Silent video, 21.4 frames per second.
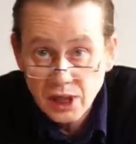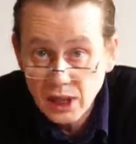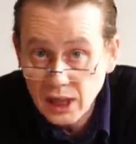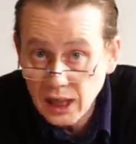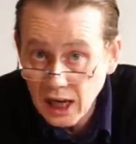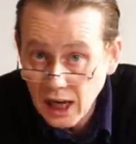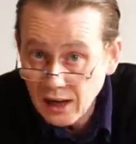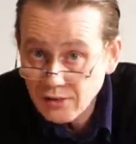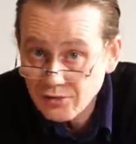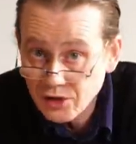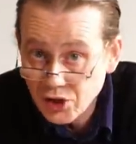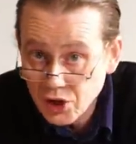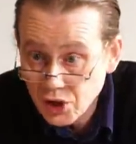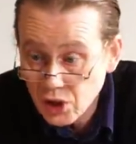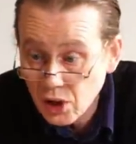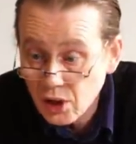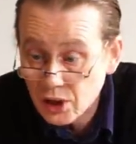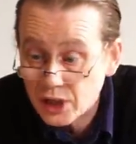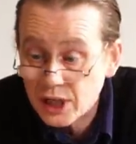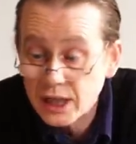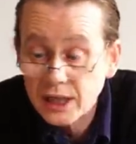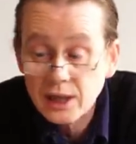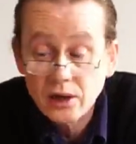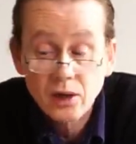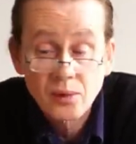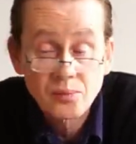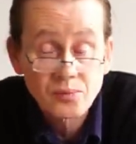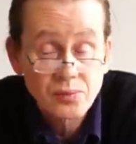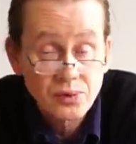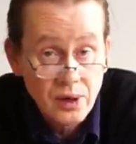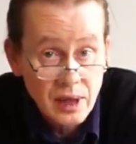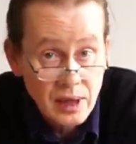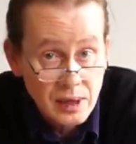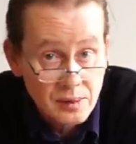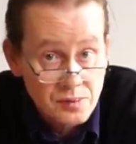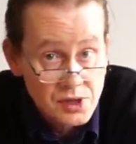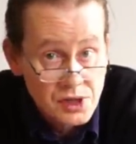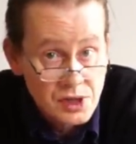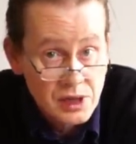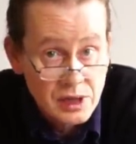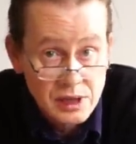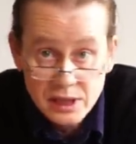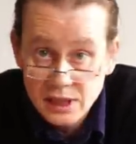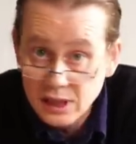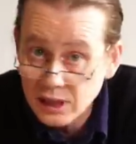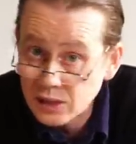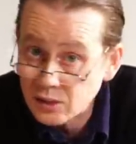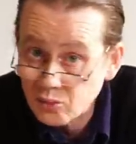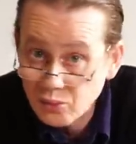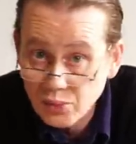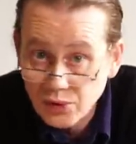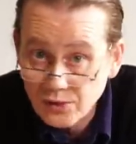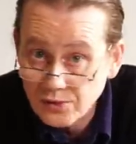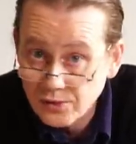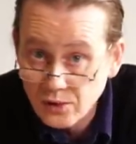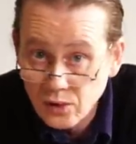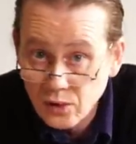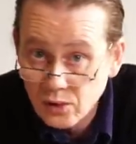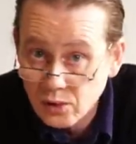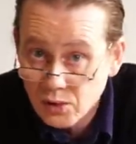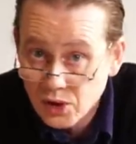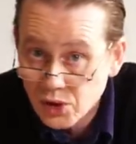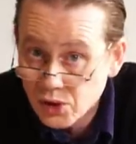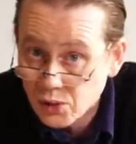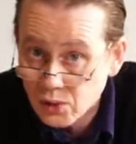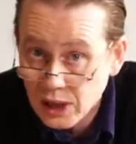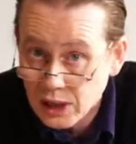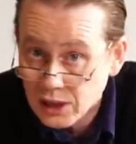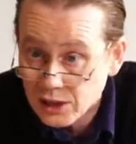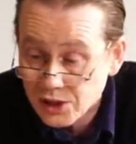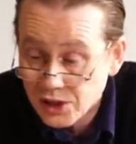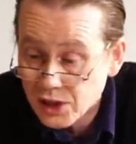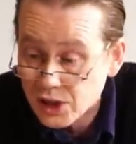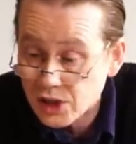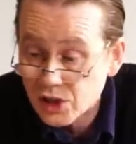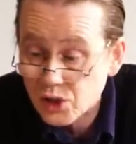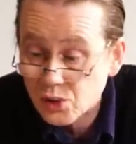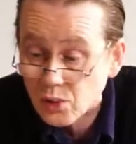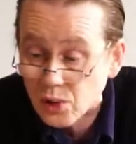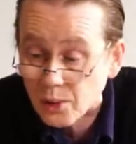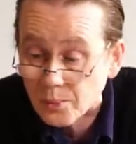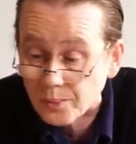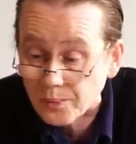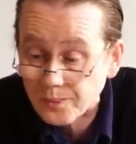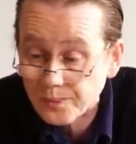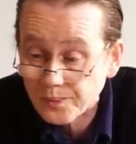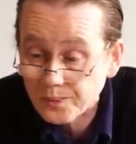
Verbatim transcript: I have shot Nikon primes that didn't perform as well as this one.